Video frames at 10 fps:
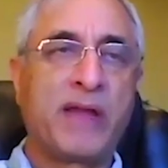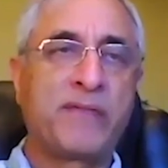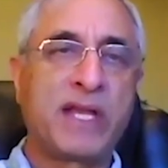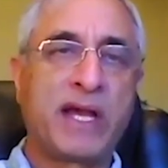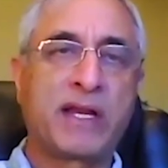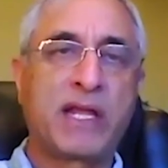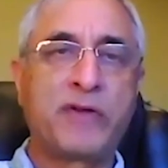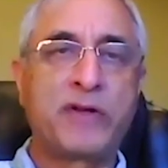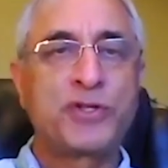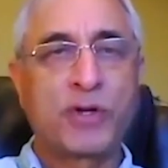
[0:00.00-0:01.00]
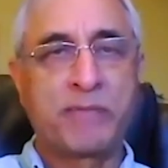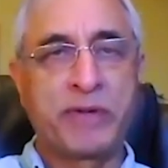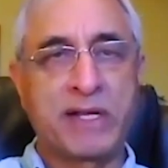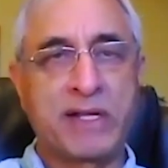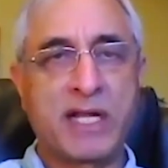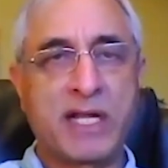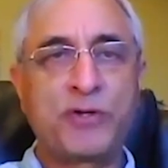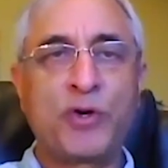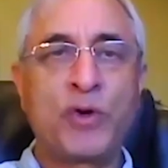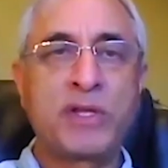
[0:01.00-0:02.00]
if they are given sugar pills
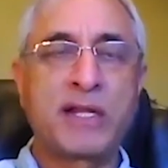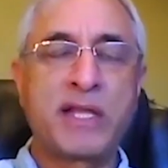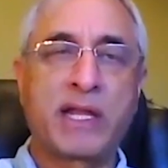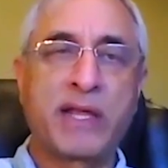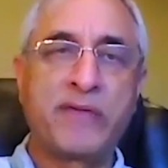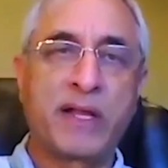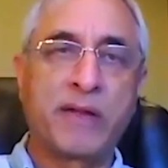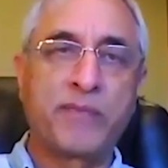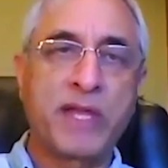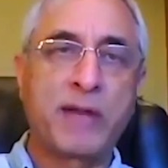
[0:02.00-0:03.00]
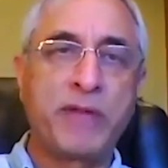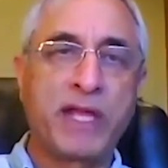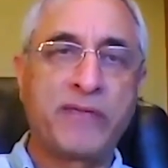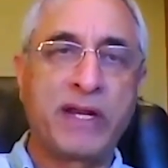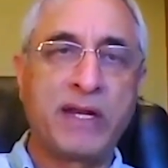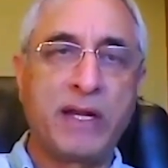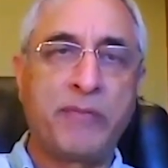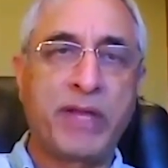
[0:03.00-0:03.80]
and told that they're being given a